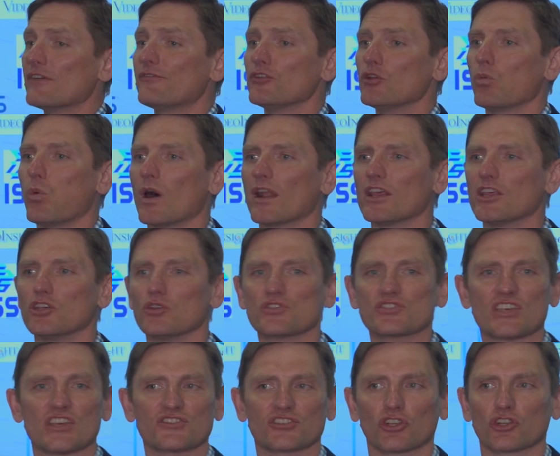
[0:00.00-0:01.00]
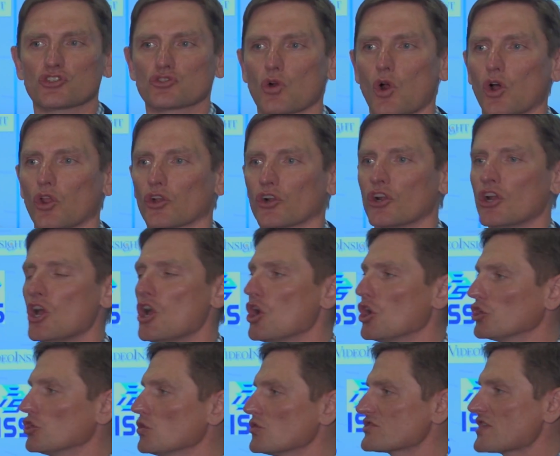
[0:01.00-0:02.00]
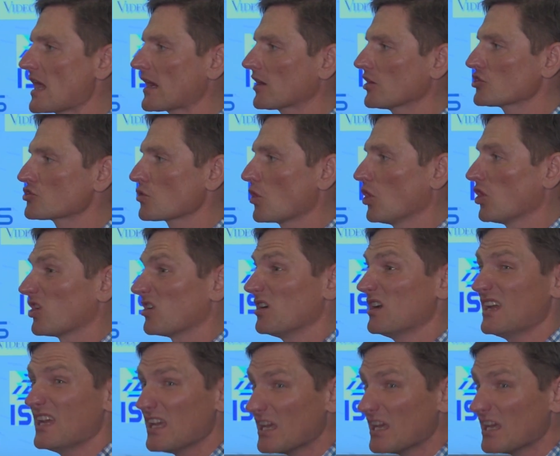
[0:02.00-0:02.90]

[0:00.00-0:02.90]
If you want to use this controller, use that controller.